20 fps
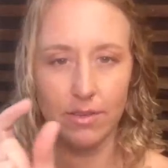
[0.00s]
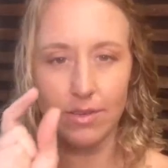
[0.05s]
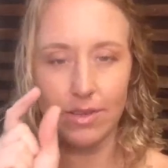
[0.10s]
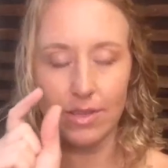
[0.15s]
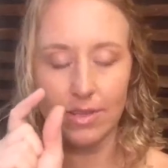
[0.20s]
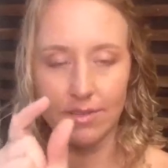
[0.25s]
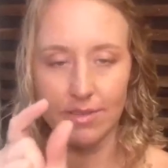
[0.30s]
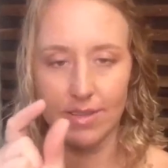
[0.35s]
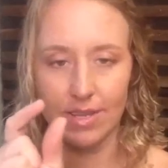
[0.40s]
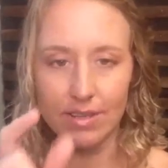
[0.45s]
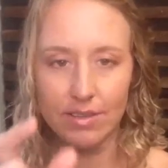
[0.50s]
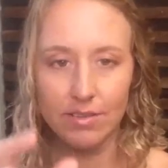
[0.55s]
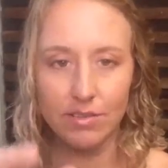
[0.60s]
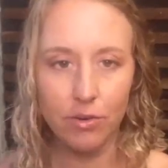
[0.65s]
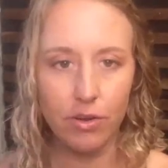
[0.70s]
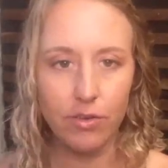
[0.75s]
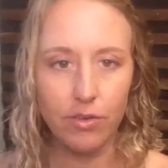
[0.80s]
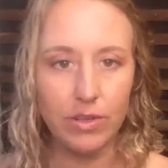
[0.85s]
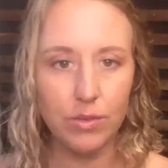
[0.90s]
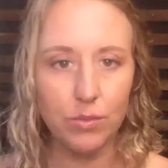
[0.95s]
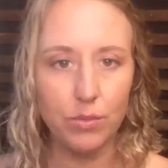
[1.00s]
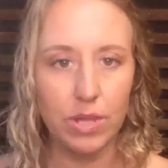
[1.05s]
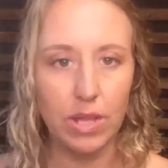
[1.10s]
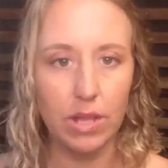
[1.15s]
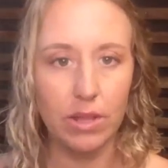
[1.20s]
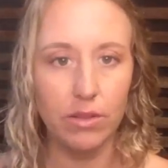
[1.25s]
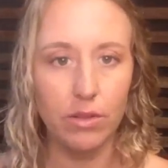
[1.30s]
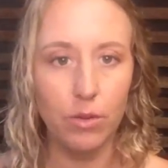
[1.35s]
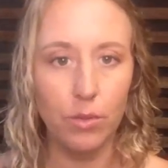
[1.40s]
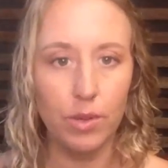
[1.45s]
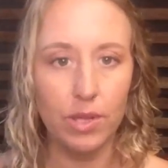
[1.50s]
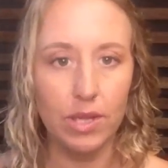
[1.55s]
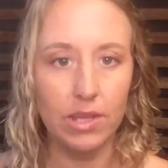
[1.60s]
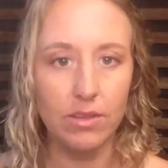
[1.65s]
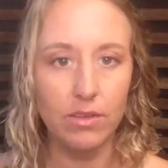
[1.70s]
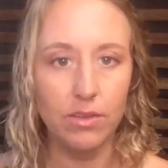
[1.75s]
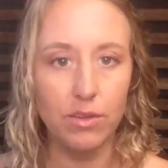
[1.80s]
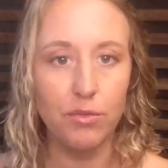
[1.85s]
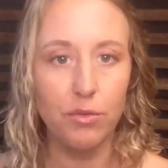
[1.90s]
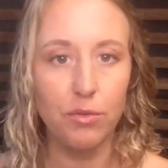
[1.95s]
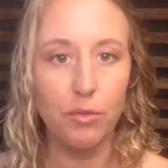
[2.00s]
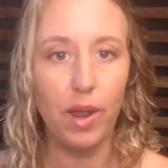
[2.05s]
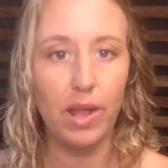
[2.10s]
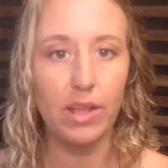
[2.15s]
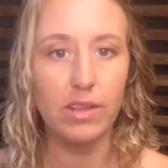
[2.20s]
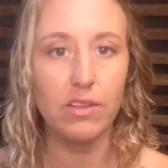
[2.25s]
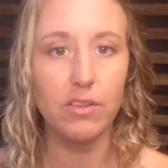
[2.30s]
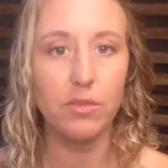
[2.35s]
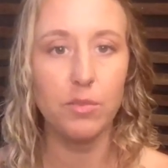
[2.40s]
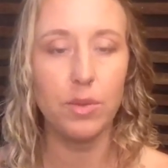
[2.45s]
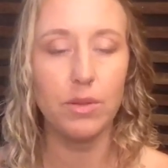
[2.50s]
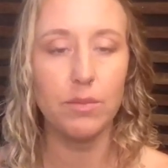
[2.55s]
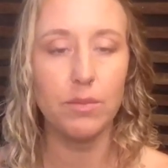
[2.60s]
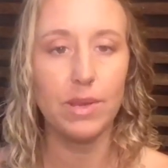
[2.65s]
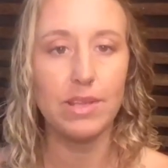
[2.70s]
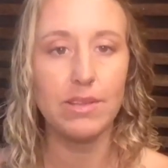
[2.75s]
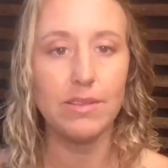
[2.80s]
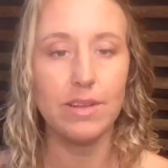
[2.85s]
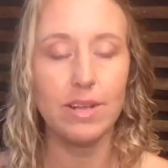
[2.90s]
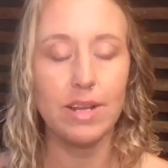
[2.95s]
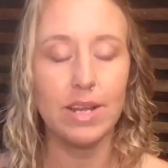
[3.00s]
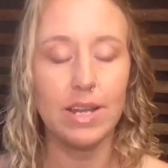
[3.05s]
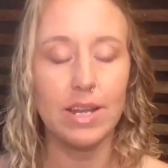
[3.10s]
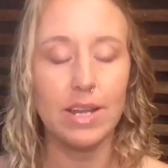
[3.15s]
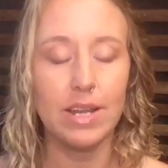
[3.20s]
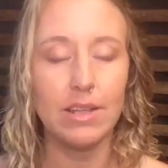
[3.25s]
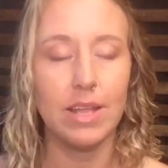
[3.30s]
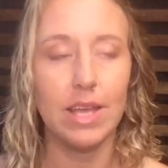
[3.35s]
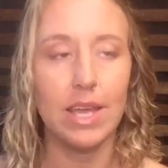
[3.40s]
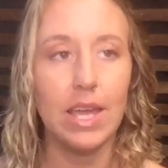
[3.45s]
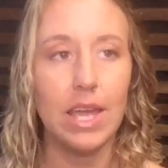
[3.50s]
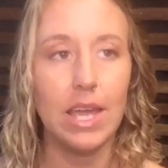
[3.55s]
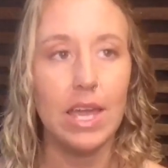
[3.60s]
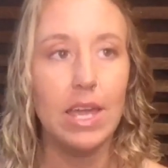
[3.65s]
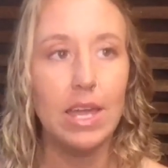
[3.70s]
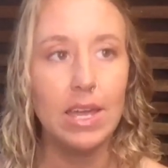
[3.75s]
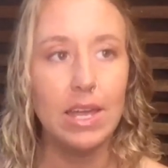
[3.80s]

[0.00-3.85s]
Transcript: the taster of it without going into the full practice, but basically it's like